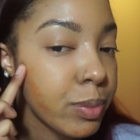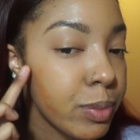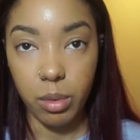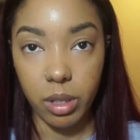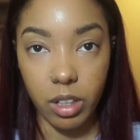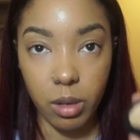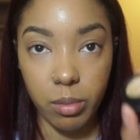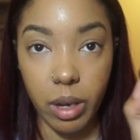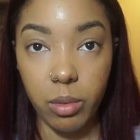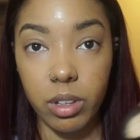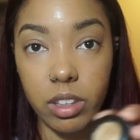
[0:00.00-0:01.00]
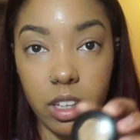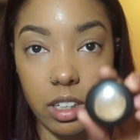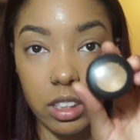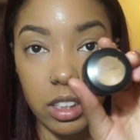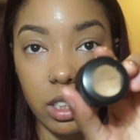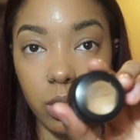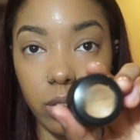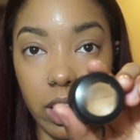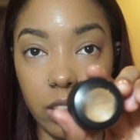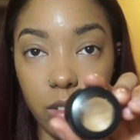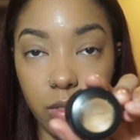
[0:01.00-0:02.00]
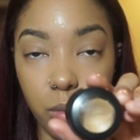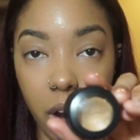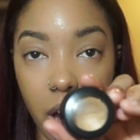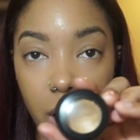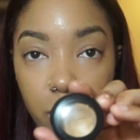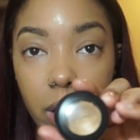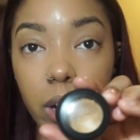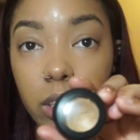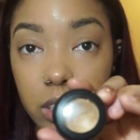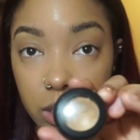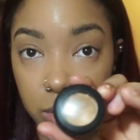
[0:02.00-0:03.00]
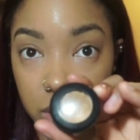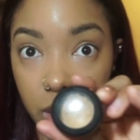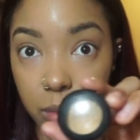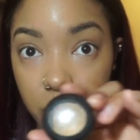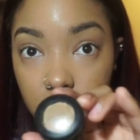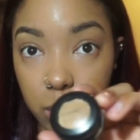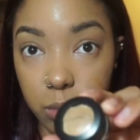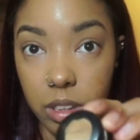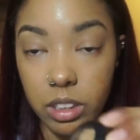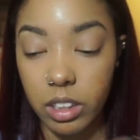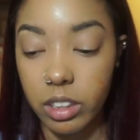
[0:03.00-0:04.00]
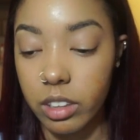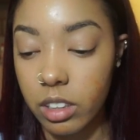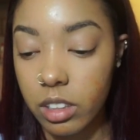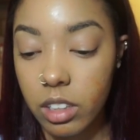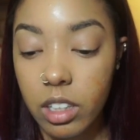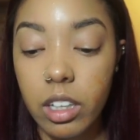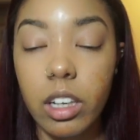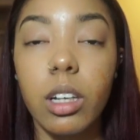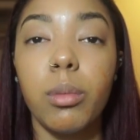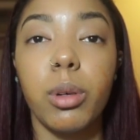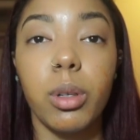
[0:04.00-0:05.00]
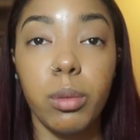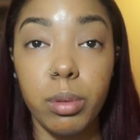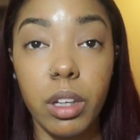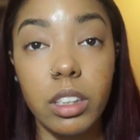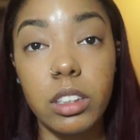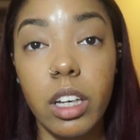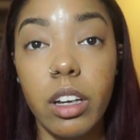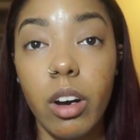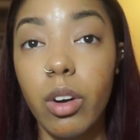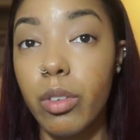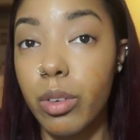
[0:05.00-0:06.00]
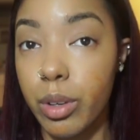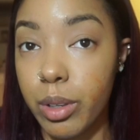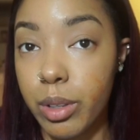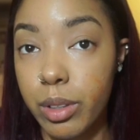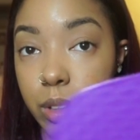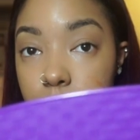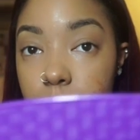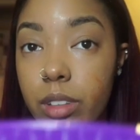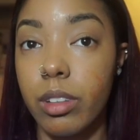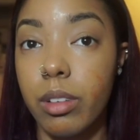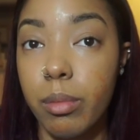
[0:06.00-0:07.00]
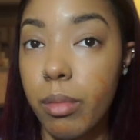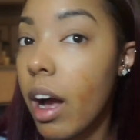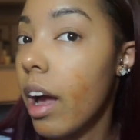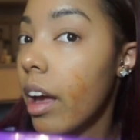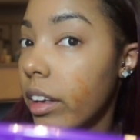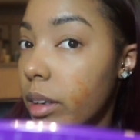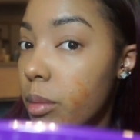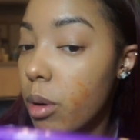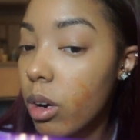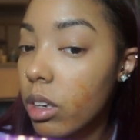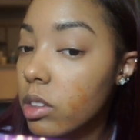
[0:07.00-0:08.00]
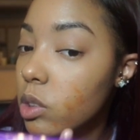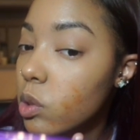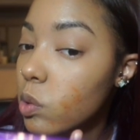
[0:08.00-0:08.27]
I'm going to go back with that concealer I did for my eyebrows. It's the same color as my skin. I'm going to place that over my acne marks.